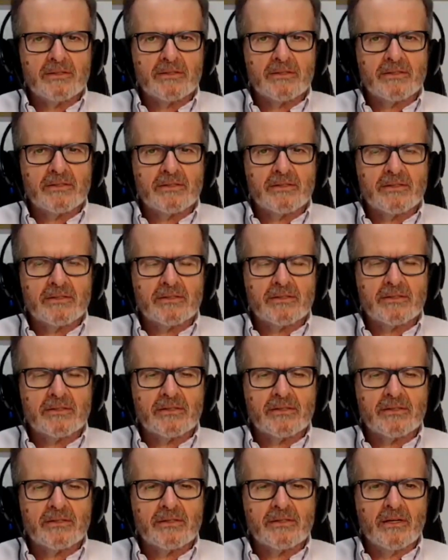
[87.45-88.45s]
uh, um,
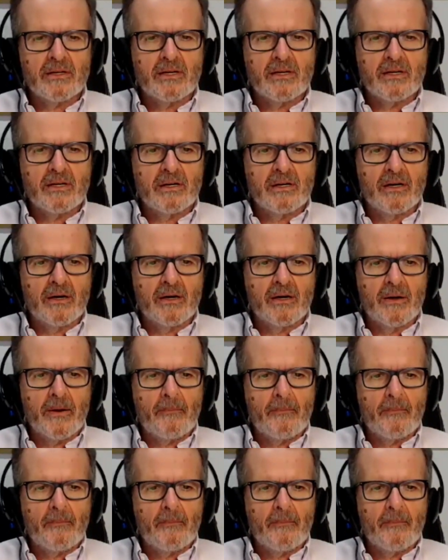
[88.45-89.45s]
um,
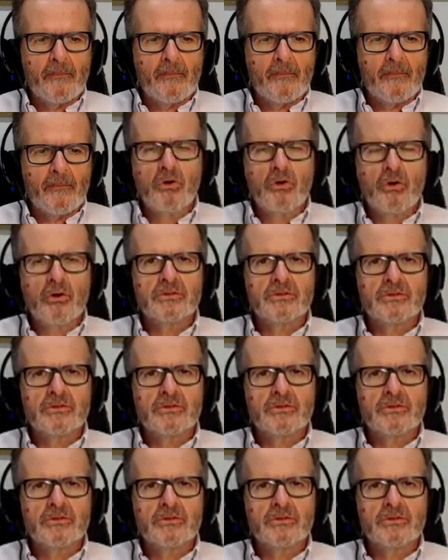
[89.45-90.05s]
presentation will be